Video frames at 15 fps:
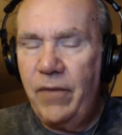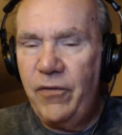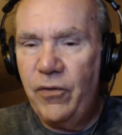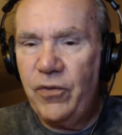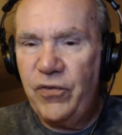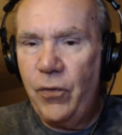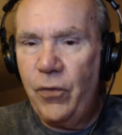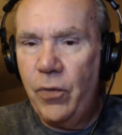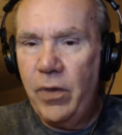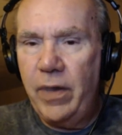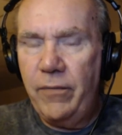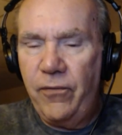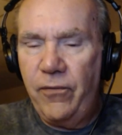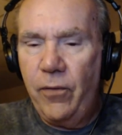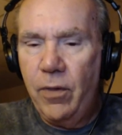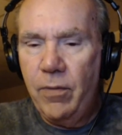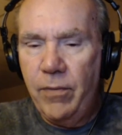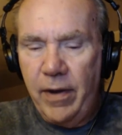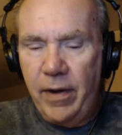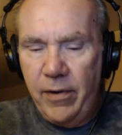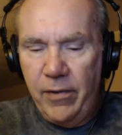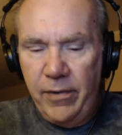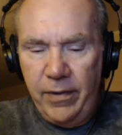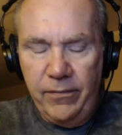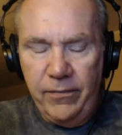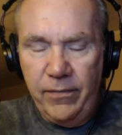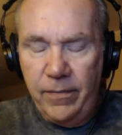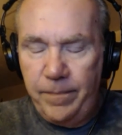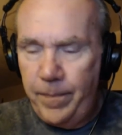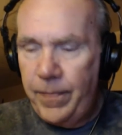my first the
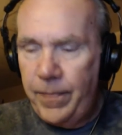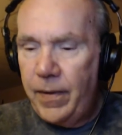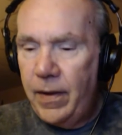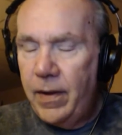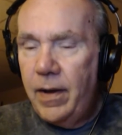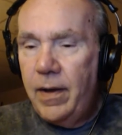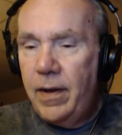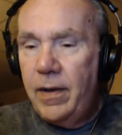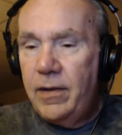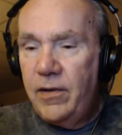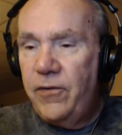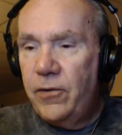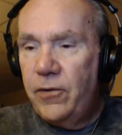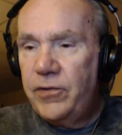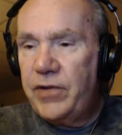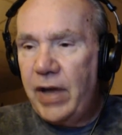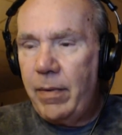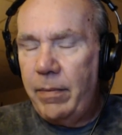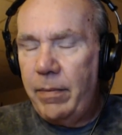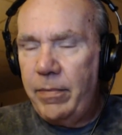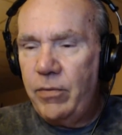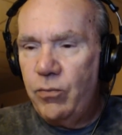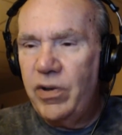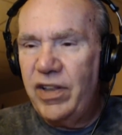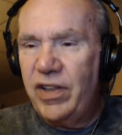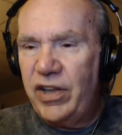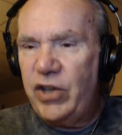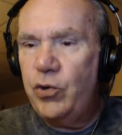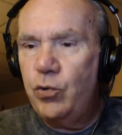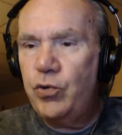first time I've been
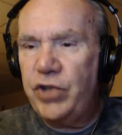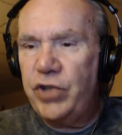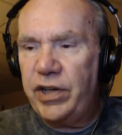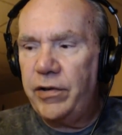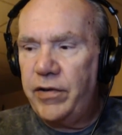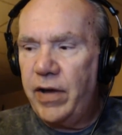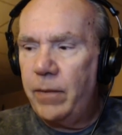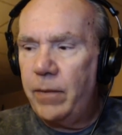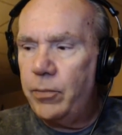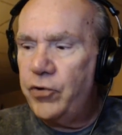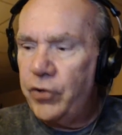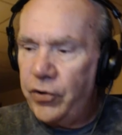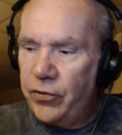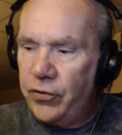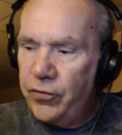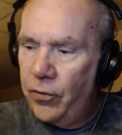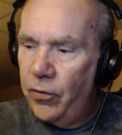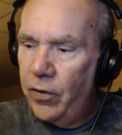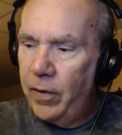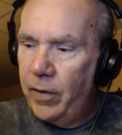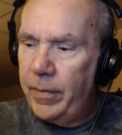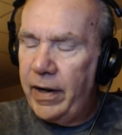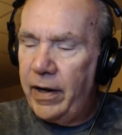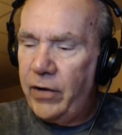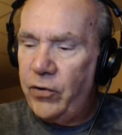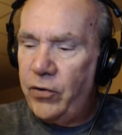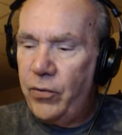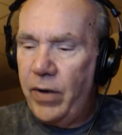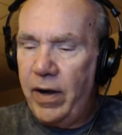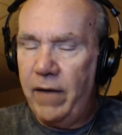really using the temperature control. I mean,
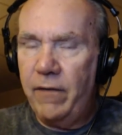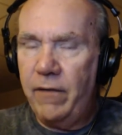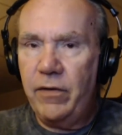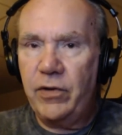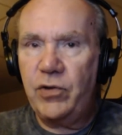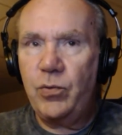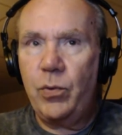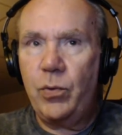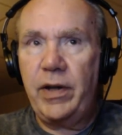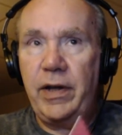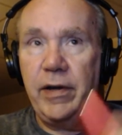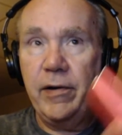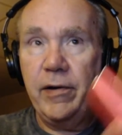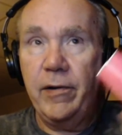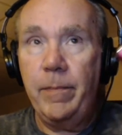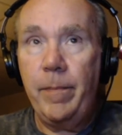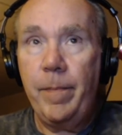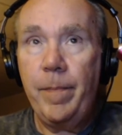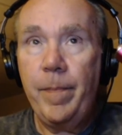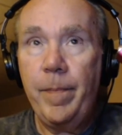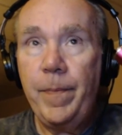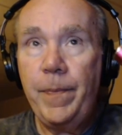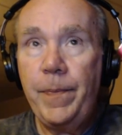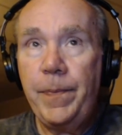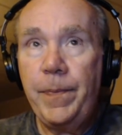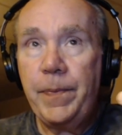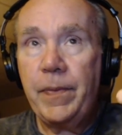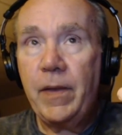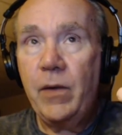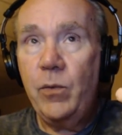I do have this one here,
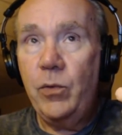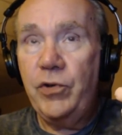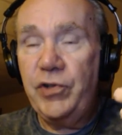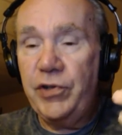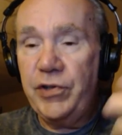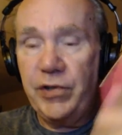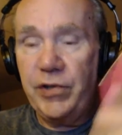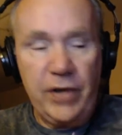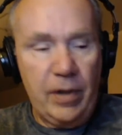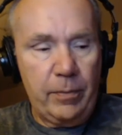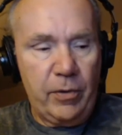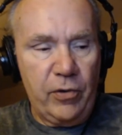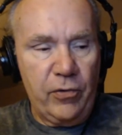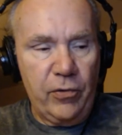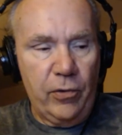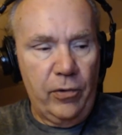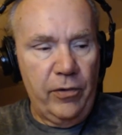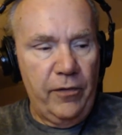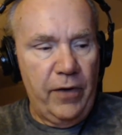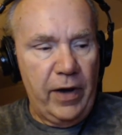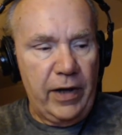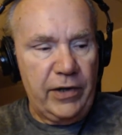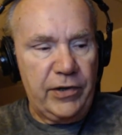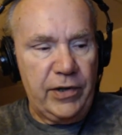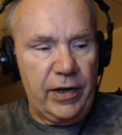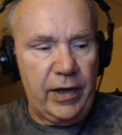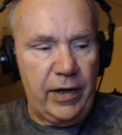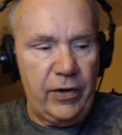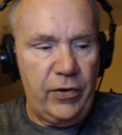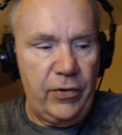which is a temp control
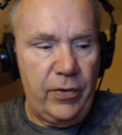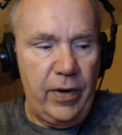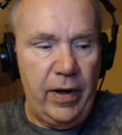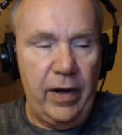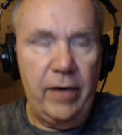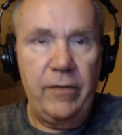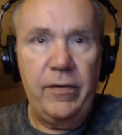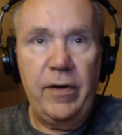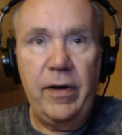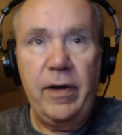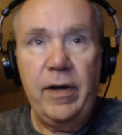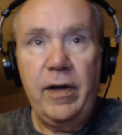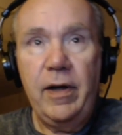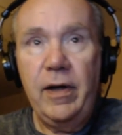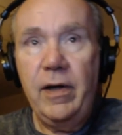device, and I do have